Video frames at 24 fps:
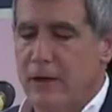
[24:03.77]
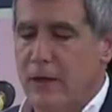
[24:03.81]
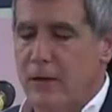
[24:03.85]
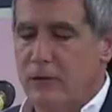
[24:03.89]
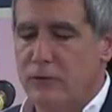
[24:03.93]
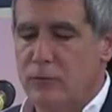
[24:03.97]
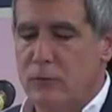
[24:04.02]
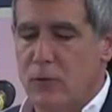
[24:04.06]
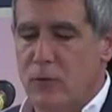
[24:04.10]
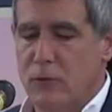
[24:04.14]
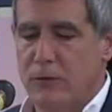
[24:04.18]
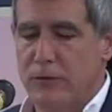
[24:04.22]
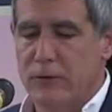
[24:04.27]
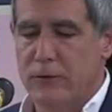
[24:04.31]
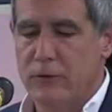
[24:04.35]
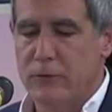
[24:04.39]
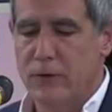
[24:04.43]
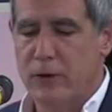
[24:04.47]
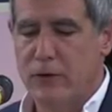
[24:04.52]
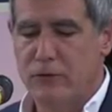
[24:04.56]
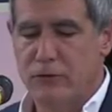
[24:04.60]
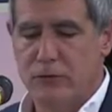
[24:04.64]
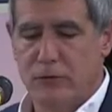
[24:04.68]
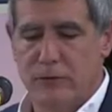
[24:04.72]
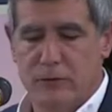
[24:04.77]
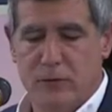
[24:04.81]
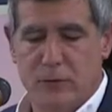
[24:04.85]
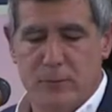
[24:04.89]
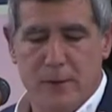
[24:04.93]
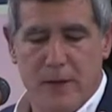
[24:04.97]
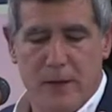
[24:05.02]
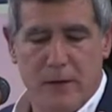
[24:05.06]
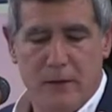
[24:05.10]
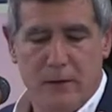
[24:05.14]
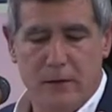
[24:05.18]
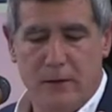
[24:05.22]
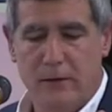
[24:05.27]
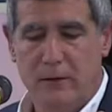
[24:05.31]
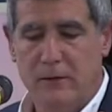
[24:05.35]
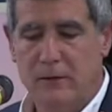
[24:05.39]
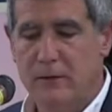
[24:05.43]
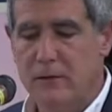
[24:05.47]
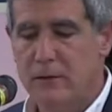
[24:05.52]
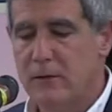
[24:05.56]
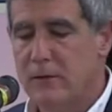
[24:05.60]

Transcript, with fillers: God's role in the creation of humanity?